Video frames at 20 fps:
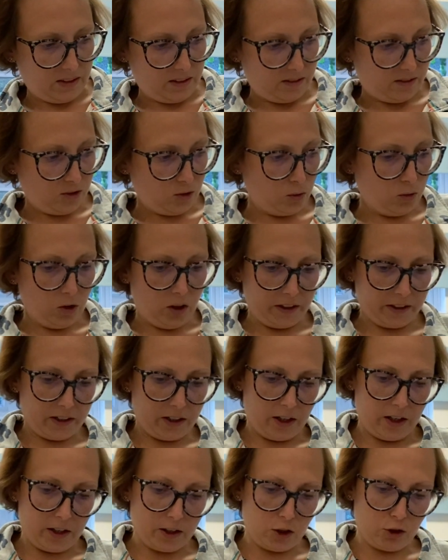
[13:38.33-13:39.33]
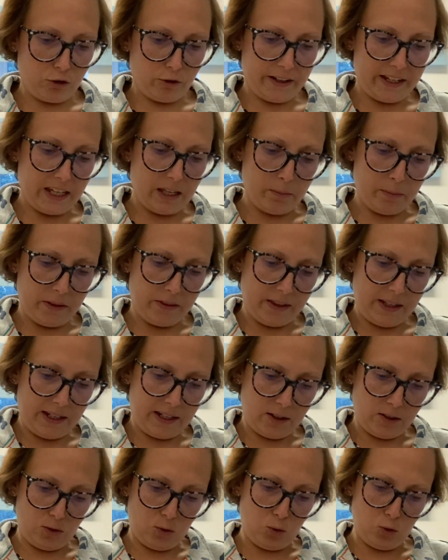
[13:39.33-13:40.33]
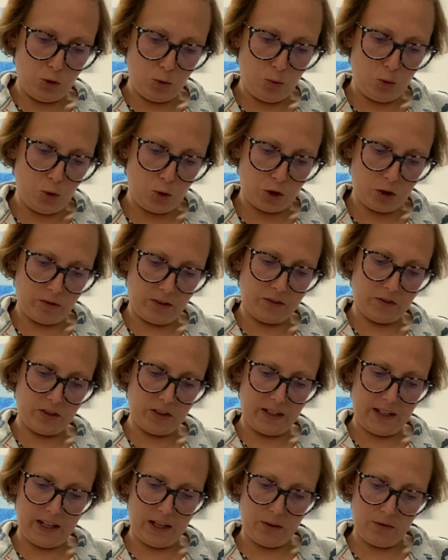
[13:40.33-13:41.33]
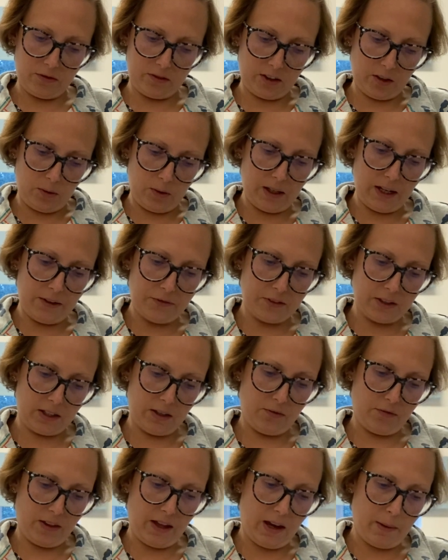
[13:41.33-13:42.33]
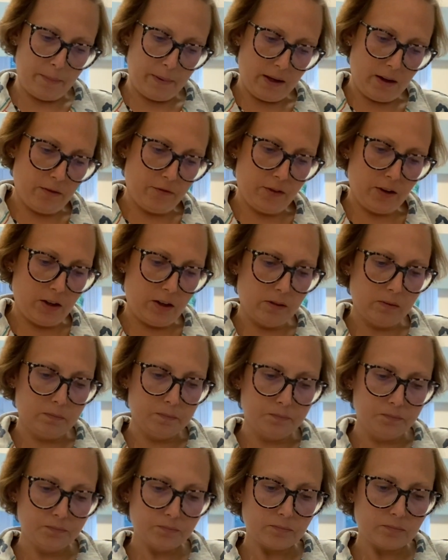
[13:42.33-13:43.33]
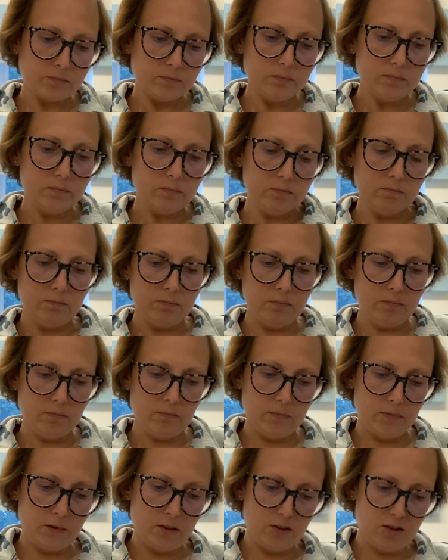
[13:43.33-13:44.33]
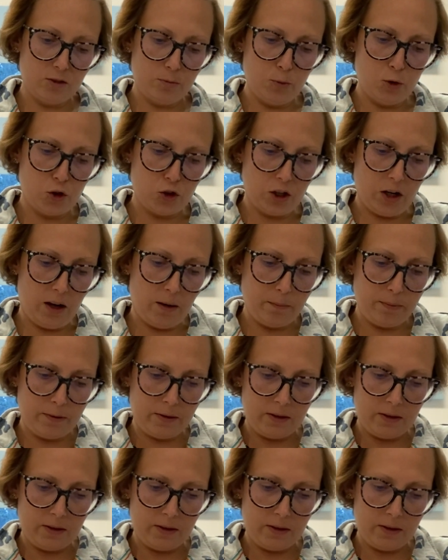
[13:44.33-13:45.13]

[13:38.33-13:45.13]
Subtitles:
all like a cream and then all the water underneath, so I'll have to give that a bit of a smush up,